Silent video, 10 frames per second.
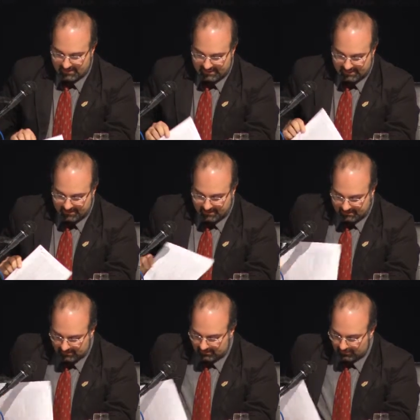He
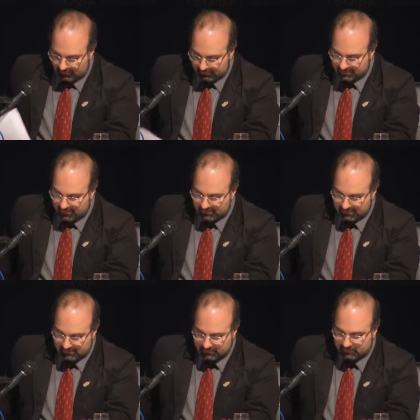then goes
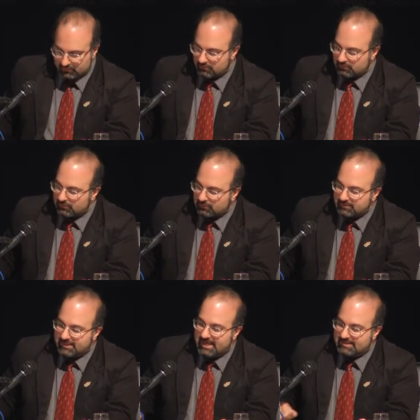on to
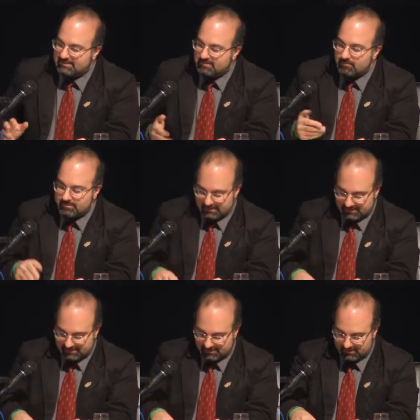look at some of the
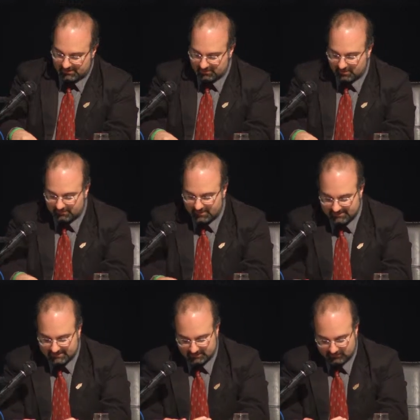teachings of
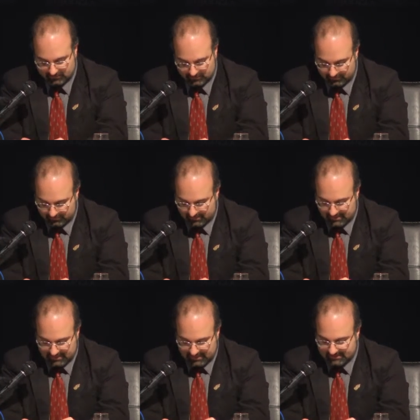Wahdat al-Wujud
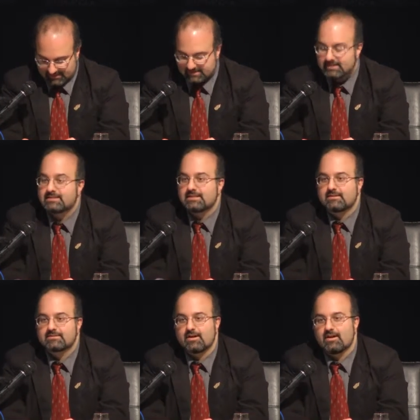in the
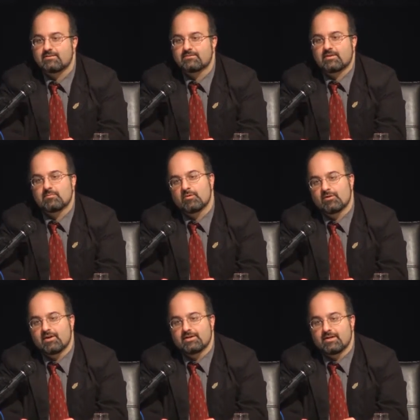teachings of
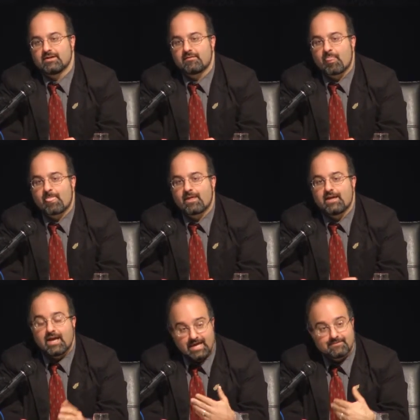Mevlana.
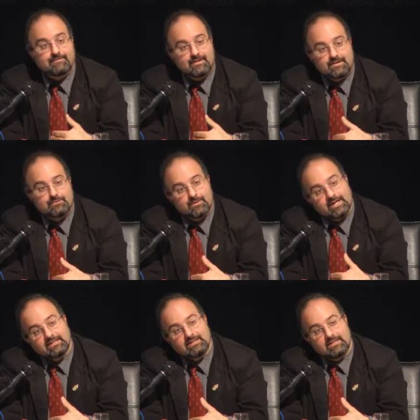And very
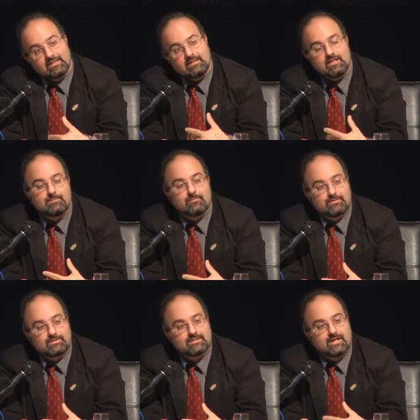rightly, he
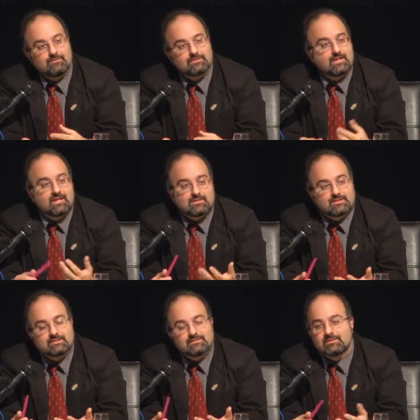points out
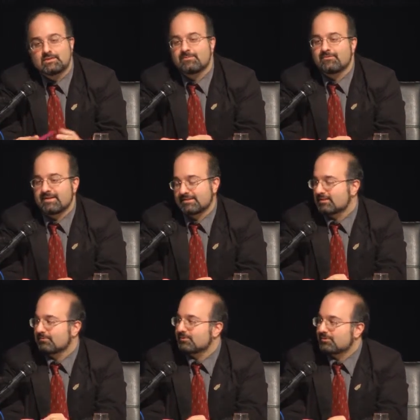that the term Wahdat
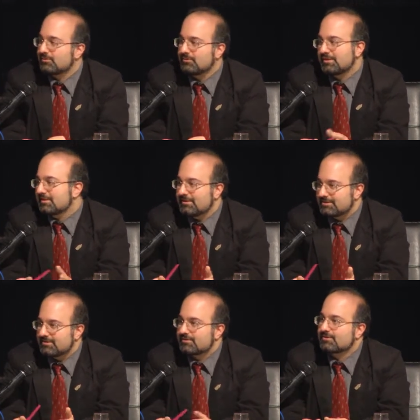al-Wujud
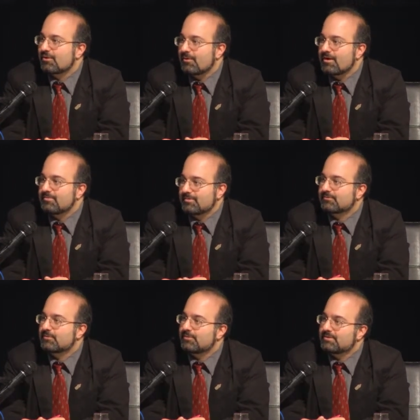doesn't show up, of
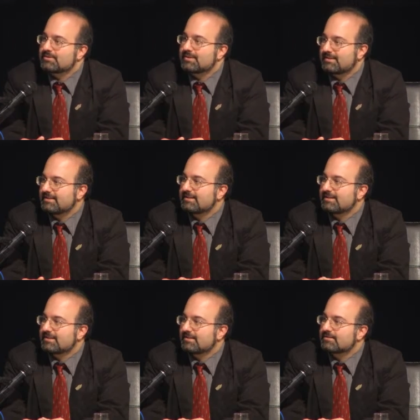course, in the
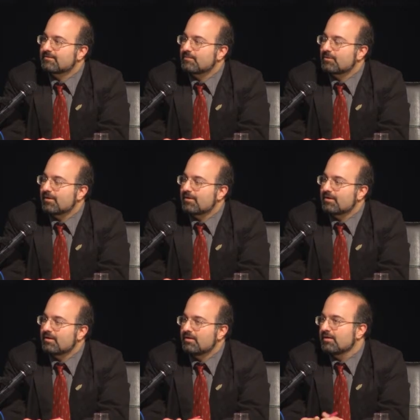teachings of
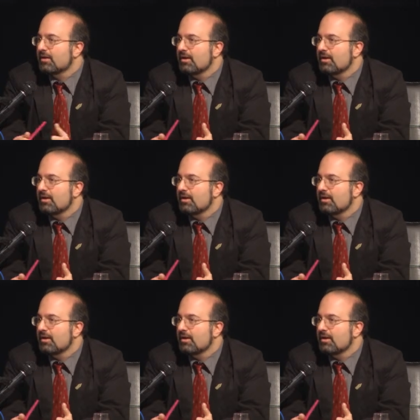Mevlana,